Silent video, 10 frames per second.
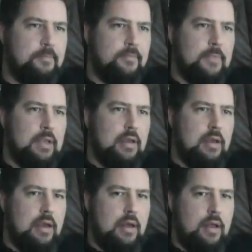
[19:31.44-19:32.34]

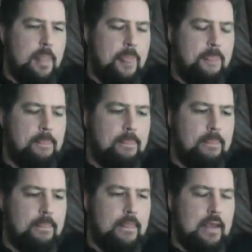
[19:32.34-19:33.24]
No one is speaking in this clip.